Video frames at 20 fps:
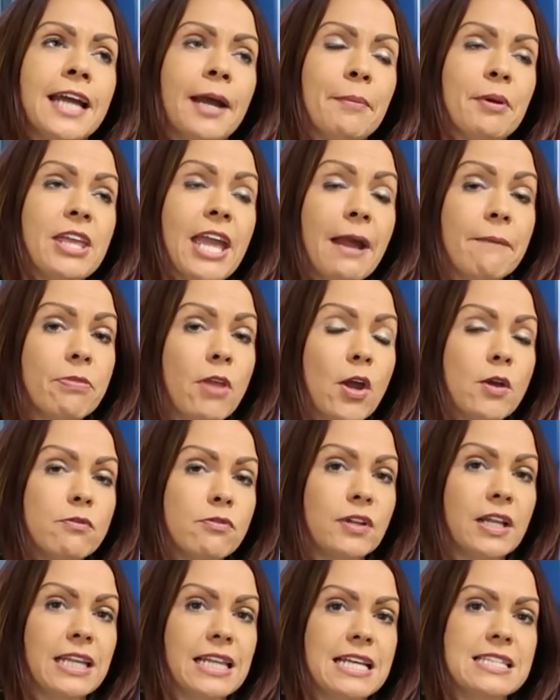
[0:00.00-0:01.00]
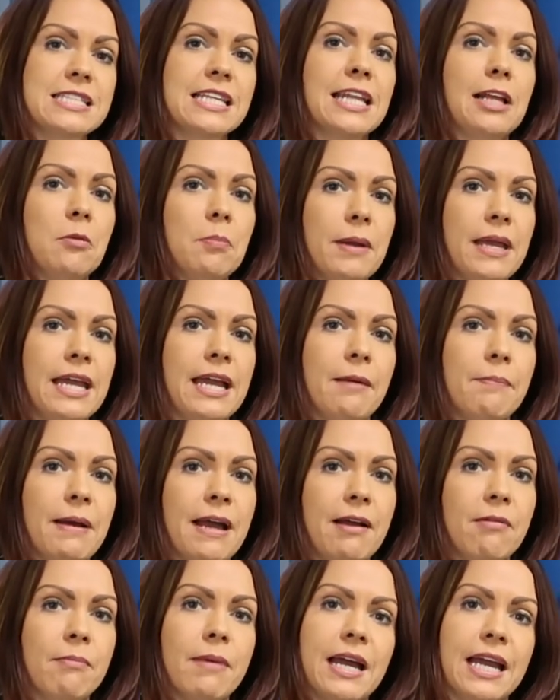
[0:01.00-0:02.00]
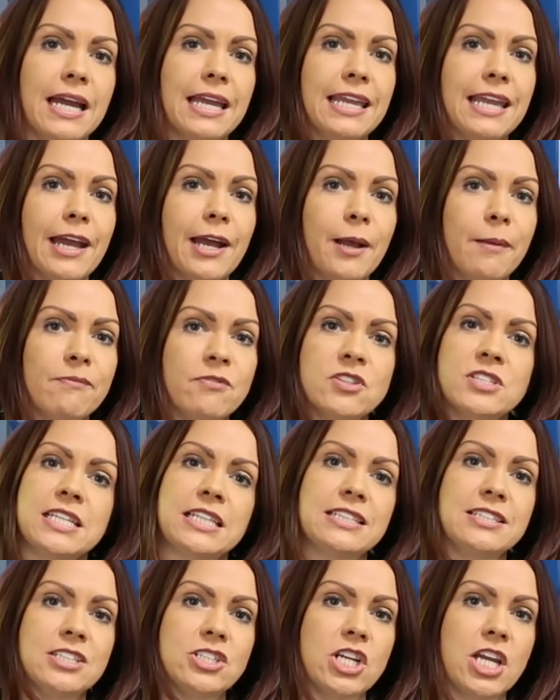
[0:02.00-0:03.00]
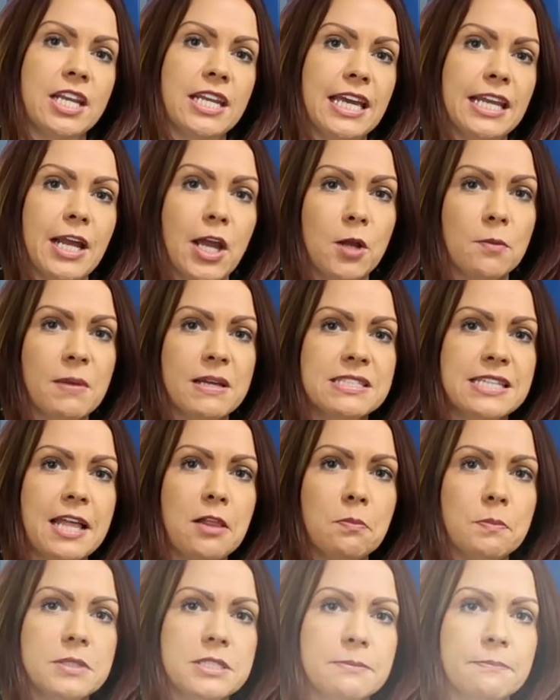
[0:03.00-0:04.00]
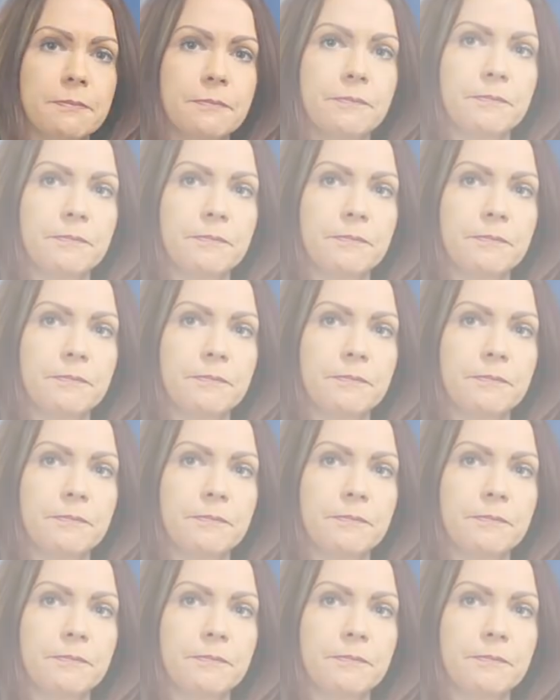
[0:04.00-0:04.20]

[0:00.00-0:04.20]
But yeah, hopefully that's a little bit about my uh, fertility journey and I hope that's helped.